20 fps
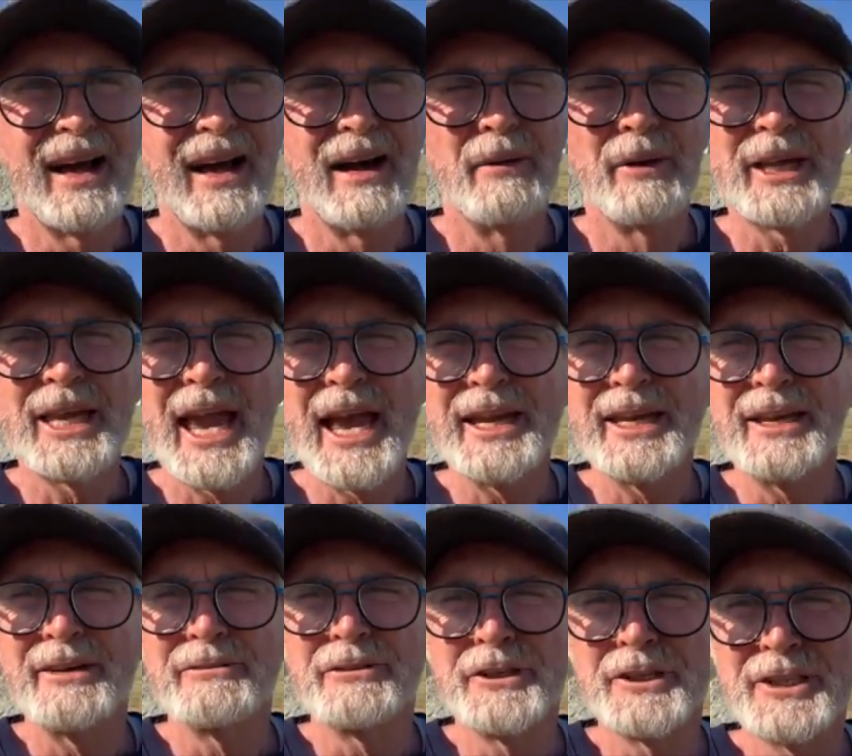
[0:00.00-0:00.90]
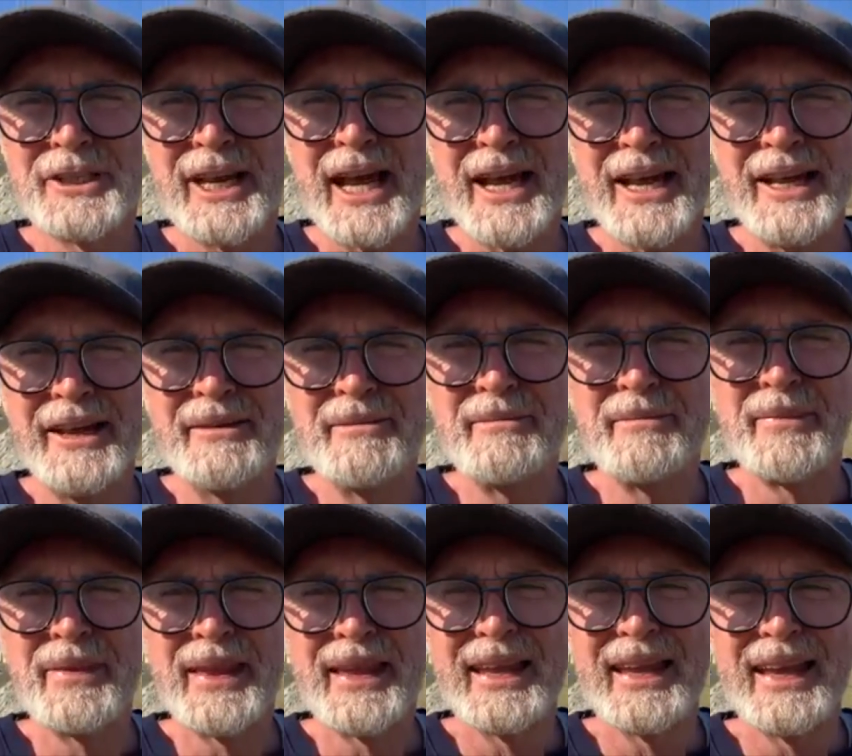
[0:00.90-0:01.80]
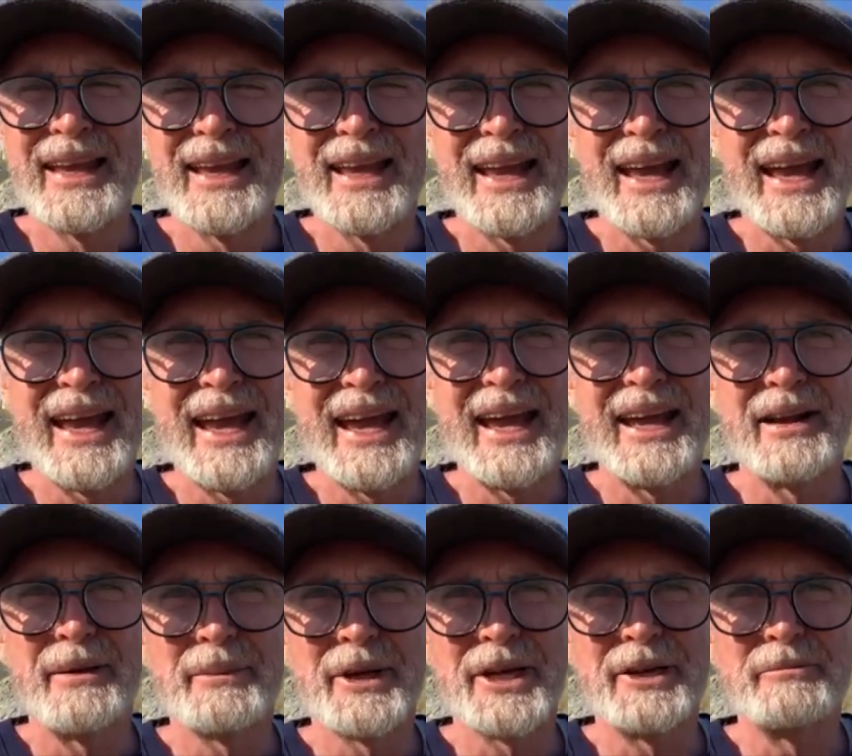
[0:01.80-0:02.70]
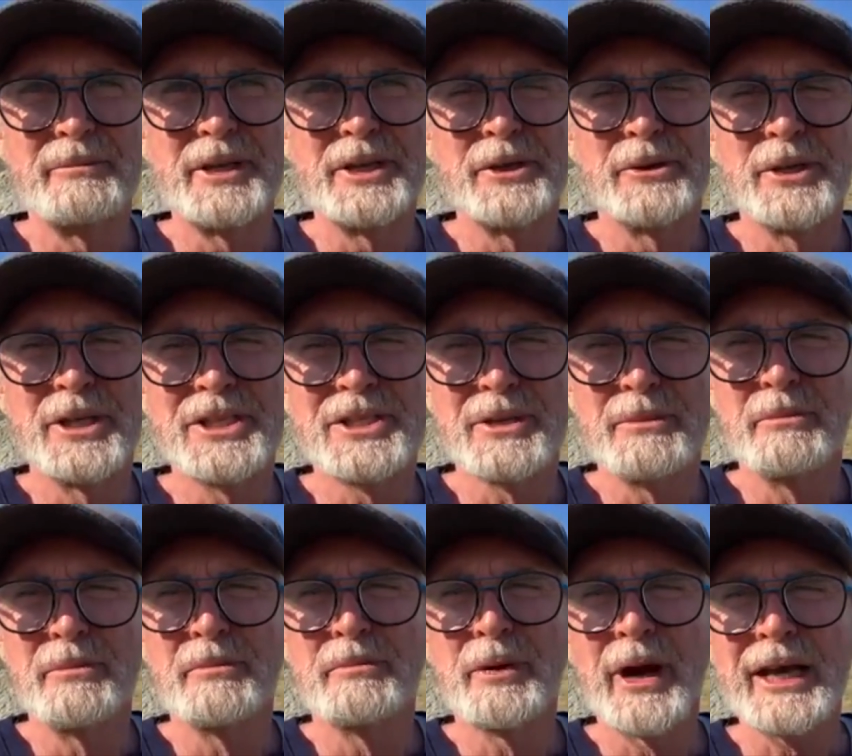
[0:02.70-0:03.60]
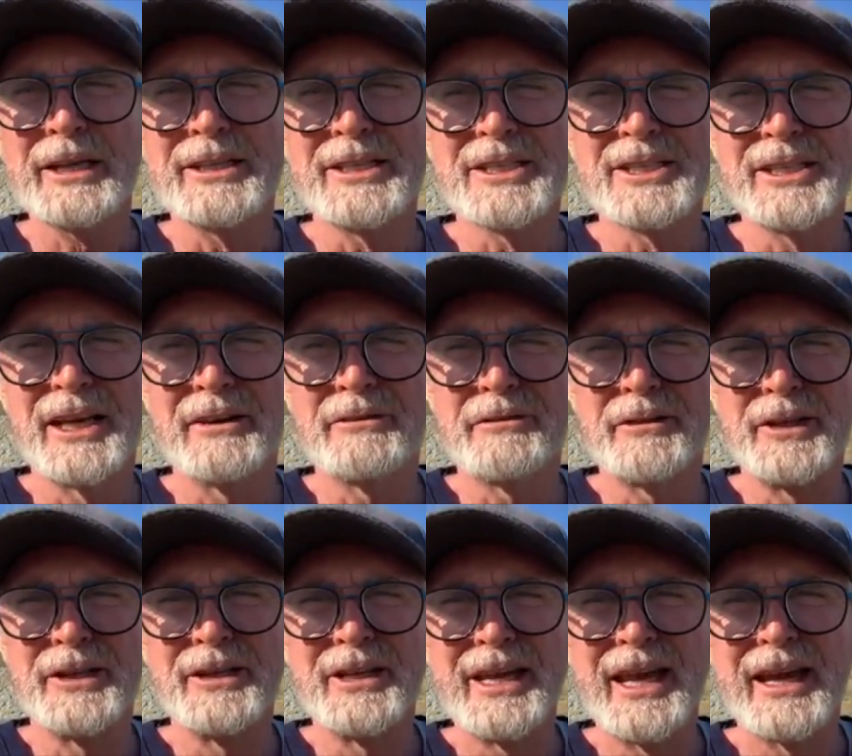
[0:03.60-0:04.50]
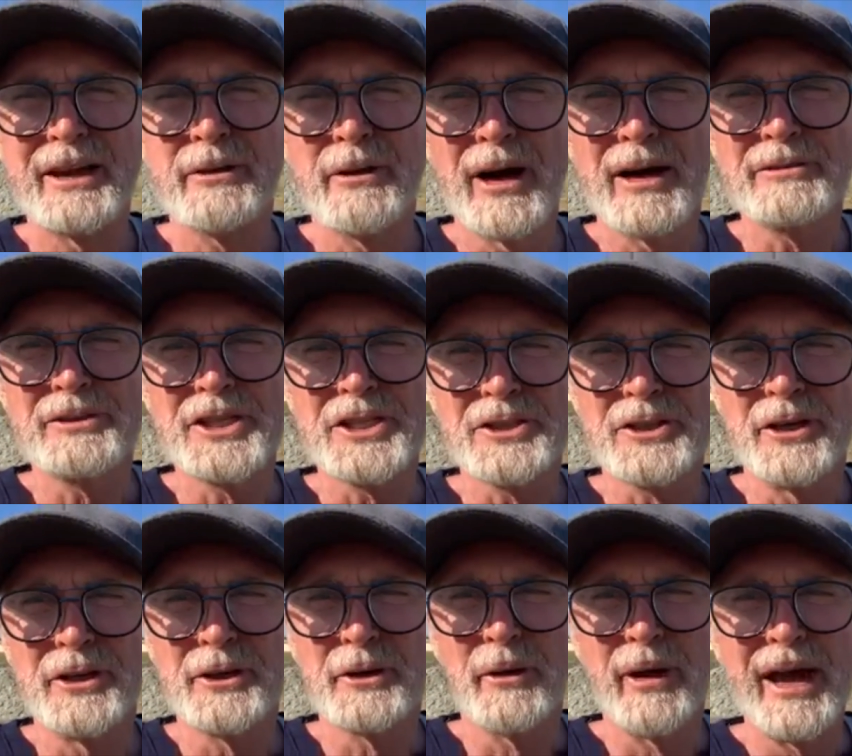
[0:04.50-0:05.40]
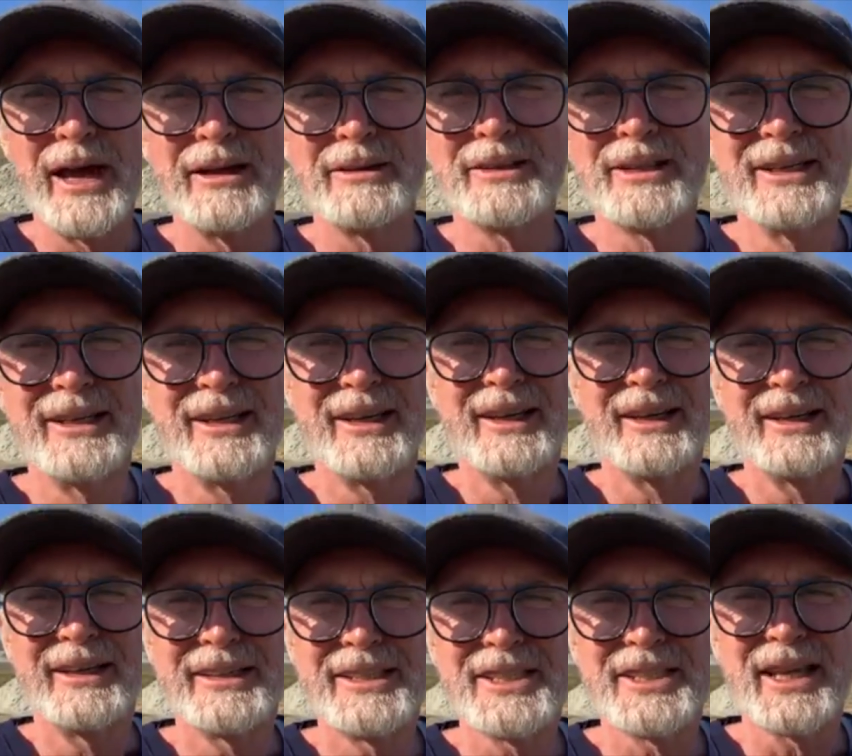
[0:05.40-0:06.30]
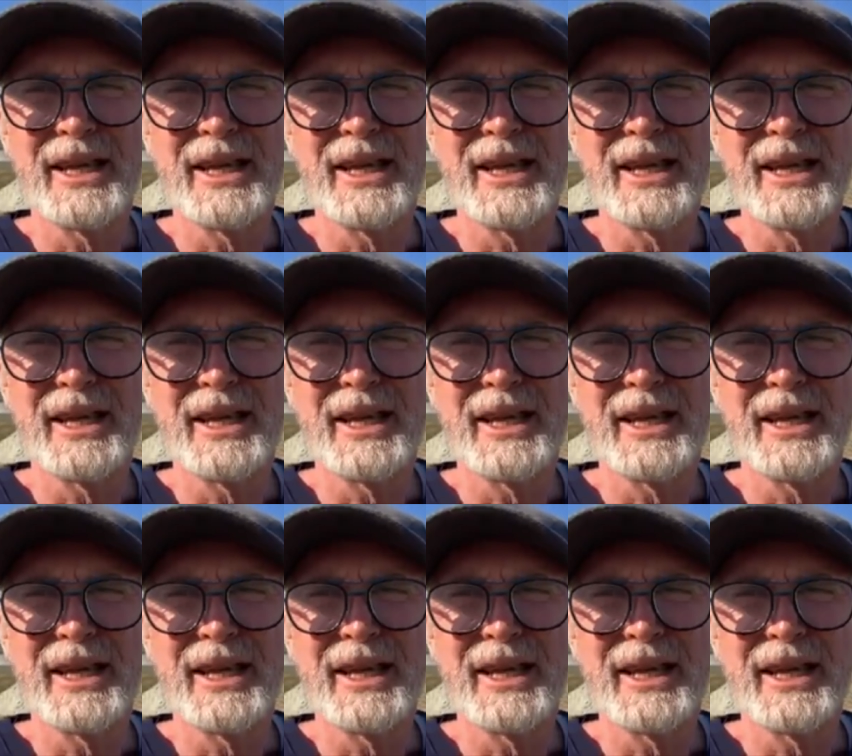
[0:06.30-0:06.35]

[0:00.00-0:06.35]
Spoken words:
we're canning it for today, and I'm going to be doing some practice stuff in the aircraft just on the ground, just to